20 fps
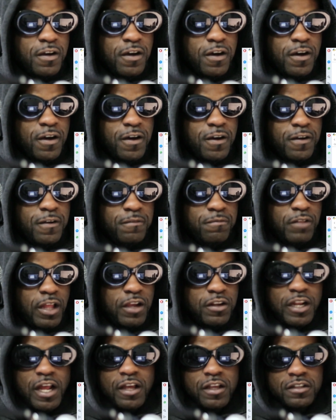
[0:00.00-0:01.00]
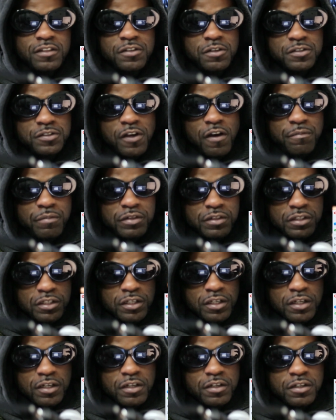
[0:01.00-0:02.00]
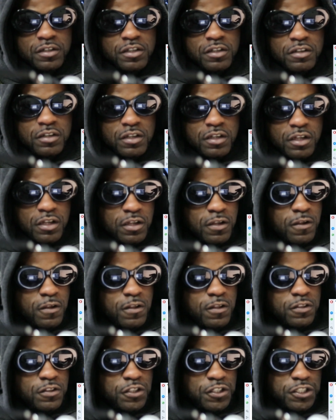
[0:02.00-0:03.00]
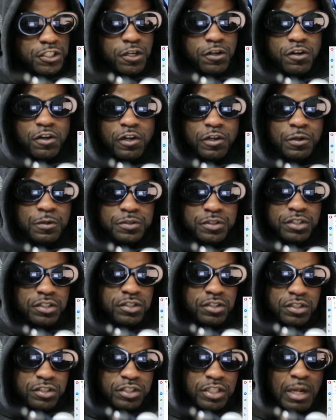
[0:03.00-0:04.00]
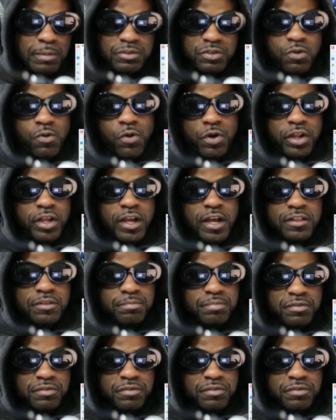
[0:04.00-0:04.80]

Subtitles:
Like not turns off, but the shutter closes and it stops recording out